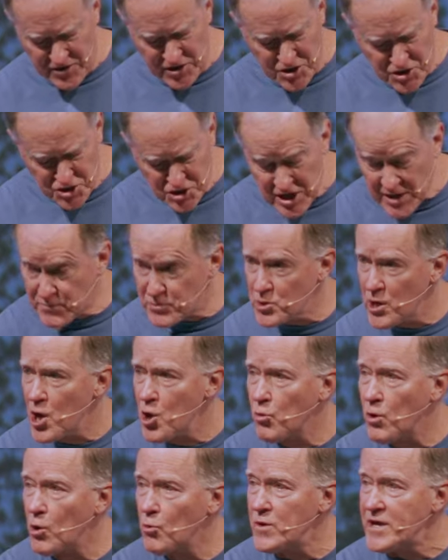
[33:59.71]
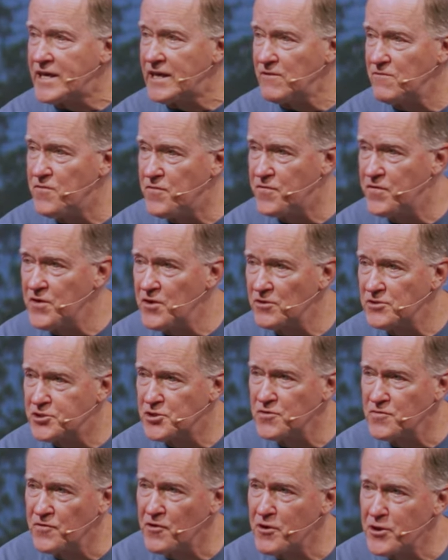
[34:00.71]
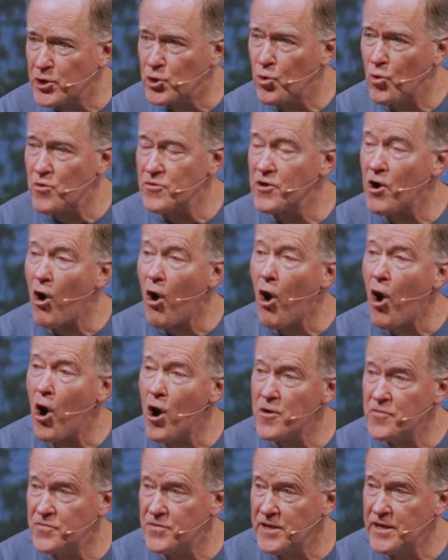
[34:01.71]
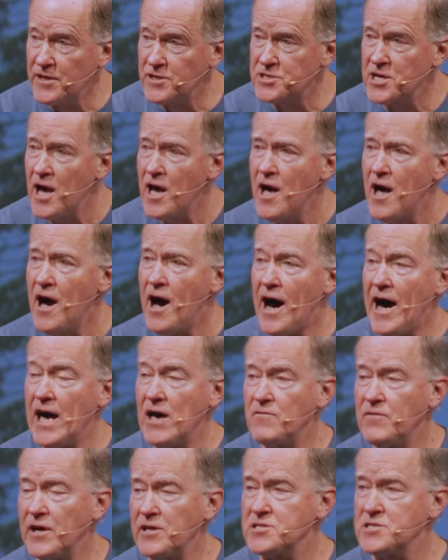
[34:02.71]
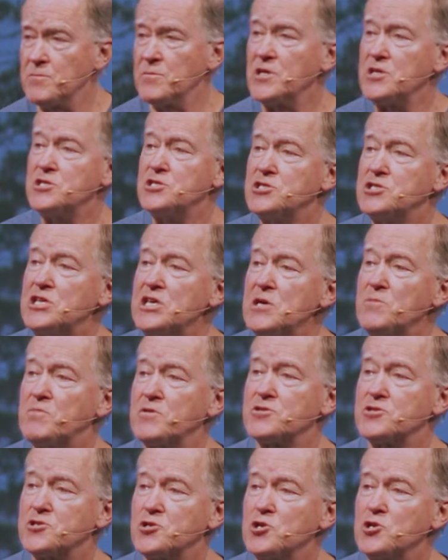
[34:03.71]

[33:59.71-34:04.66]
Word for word: deep, where we can feel to the very core the hard things. I have had some of the deepest